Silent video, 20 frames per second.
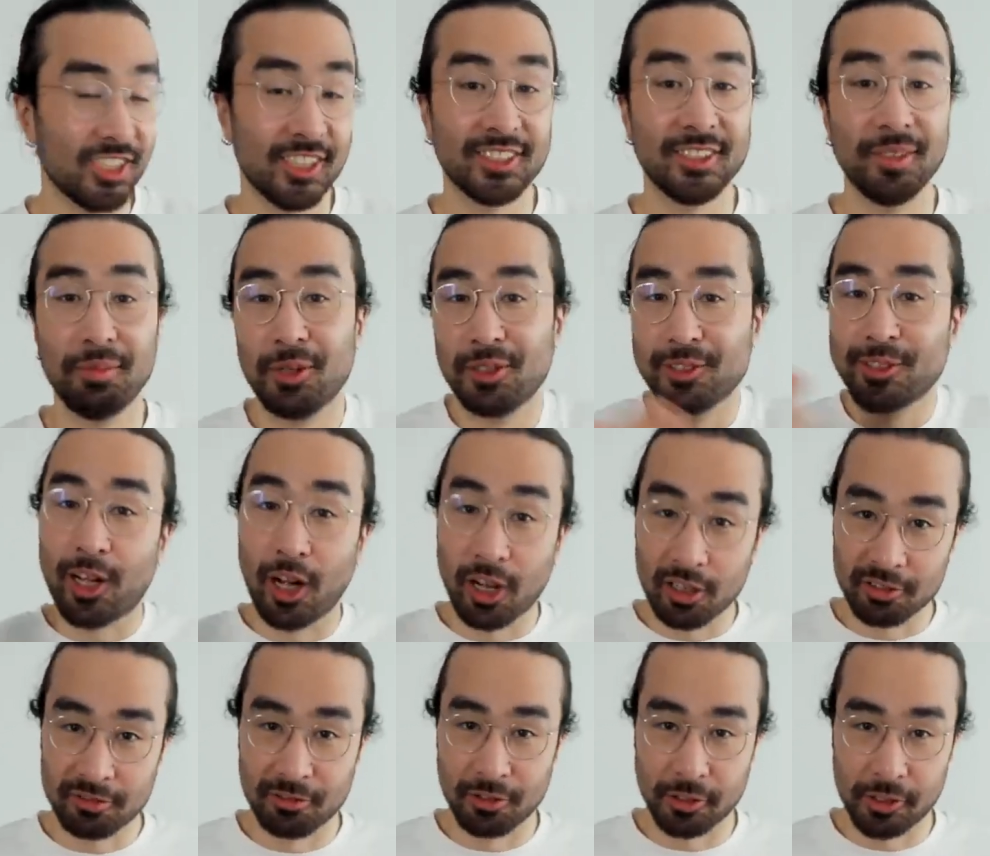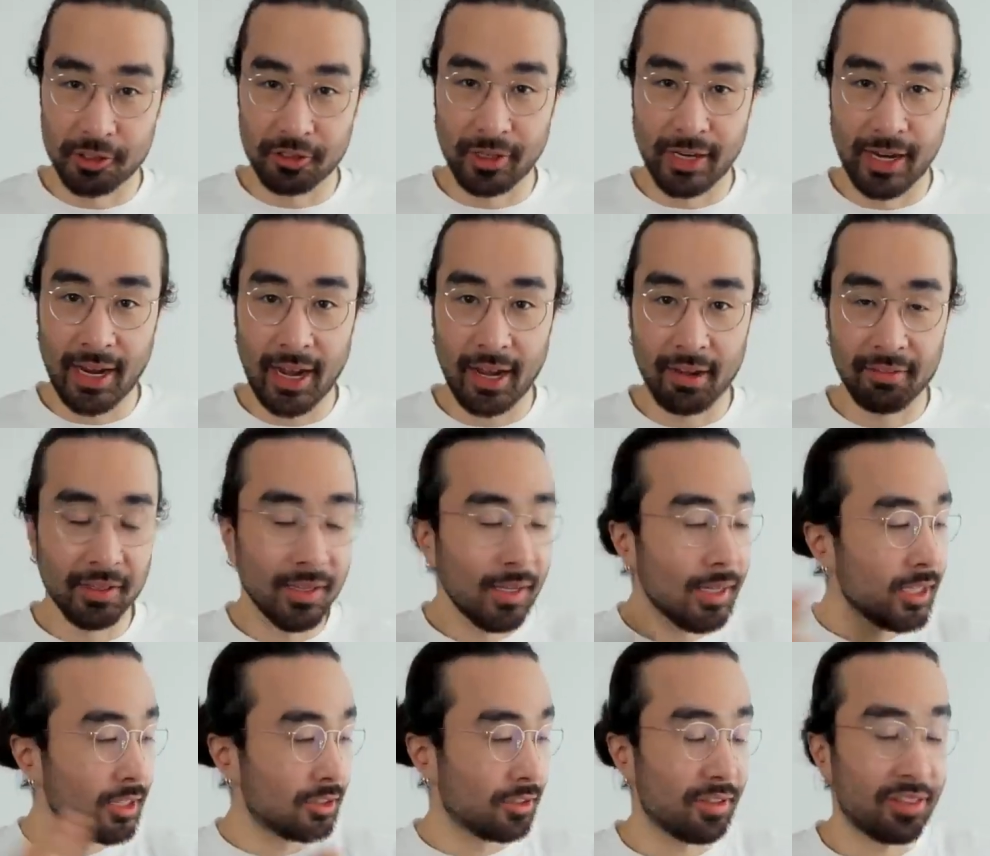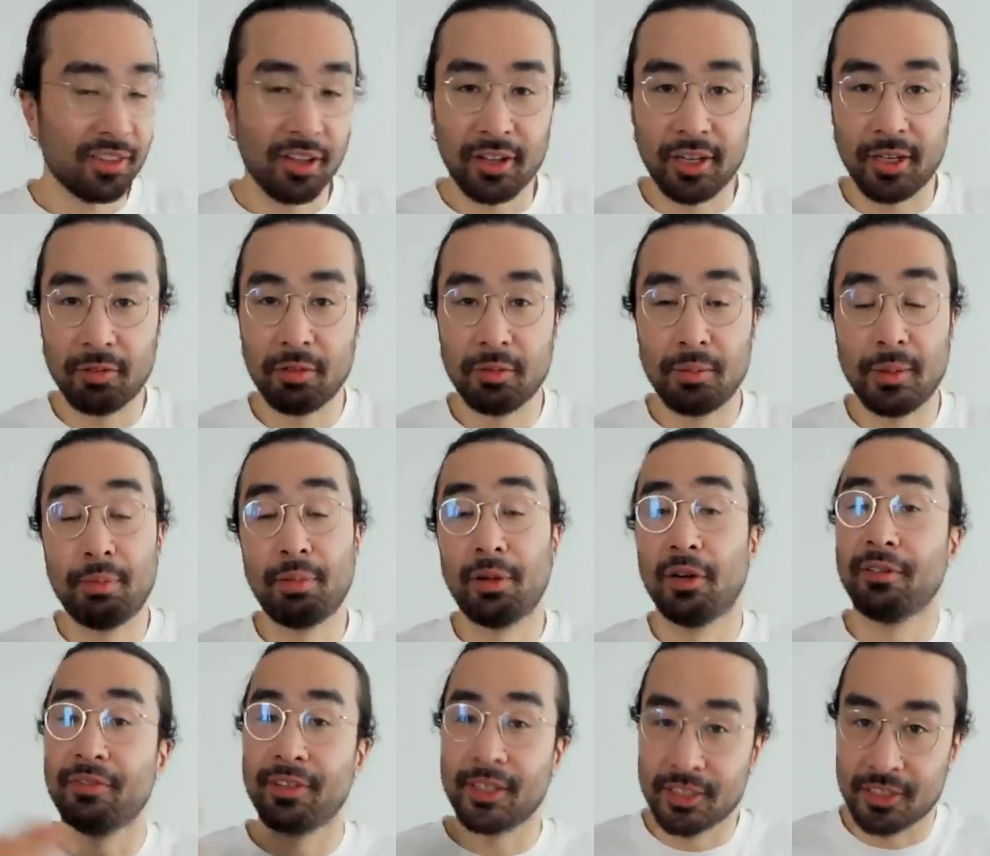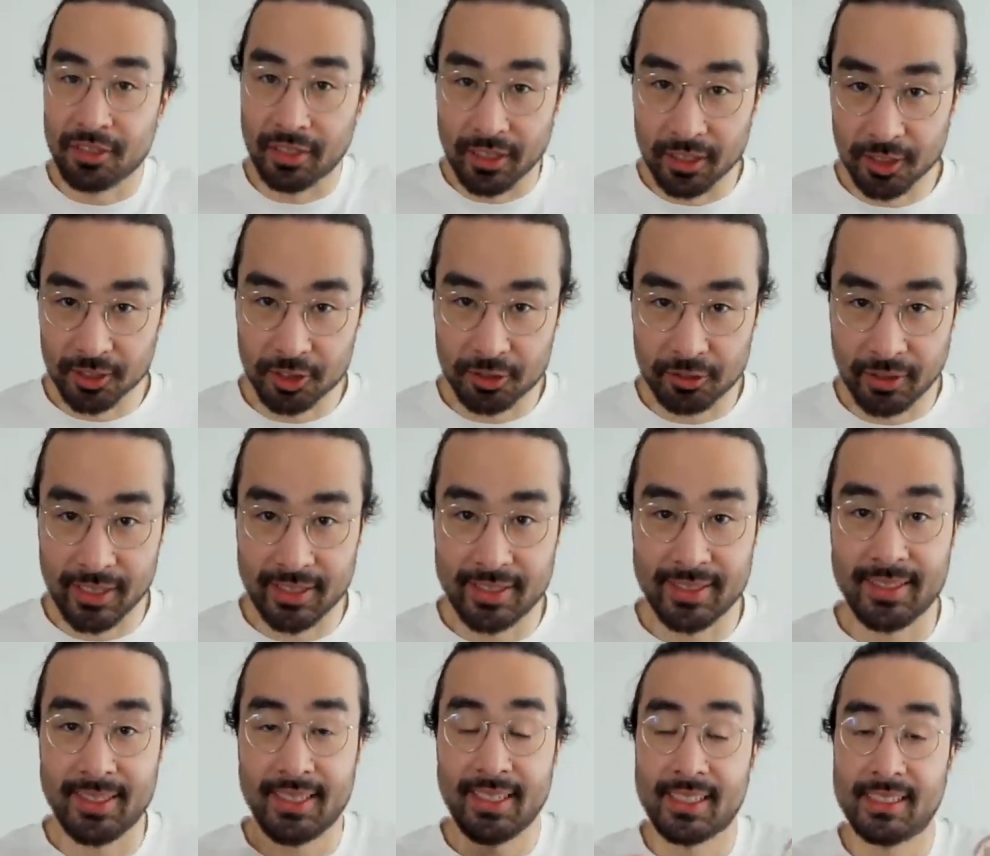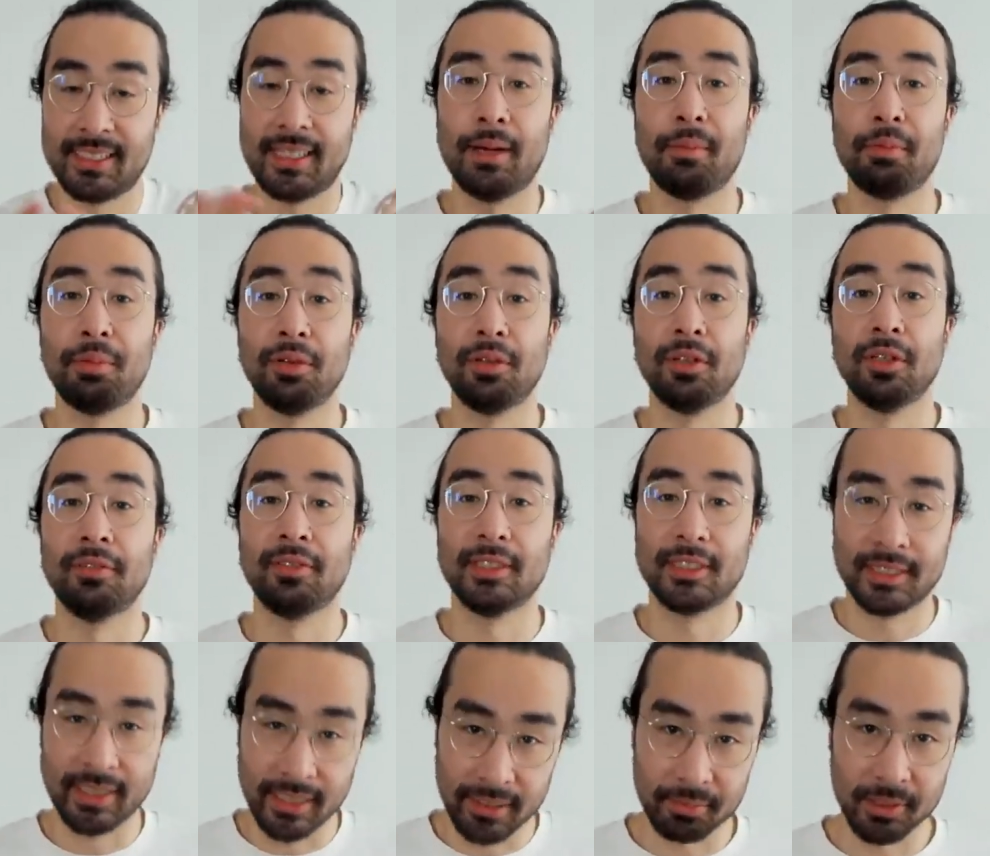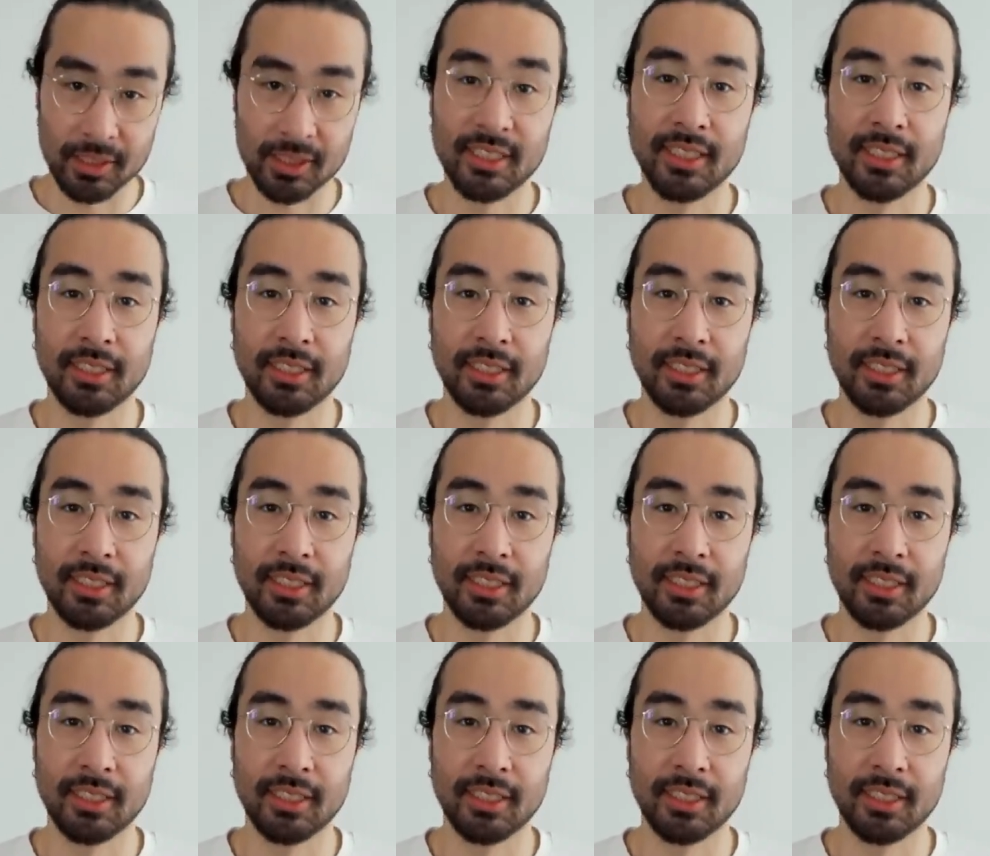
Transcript: is just the most colorful shoe I have, so I thought it would be perfect to illustrate the example of a statement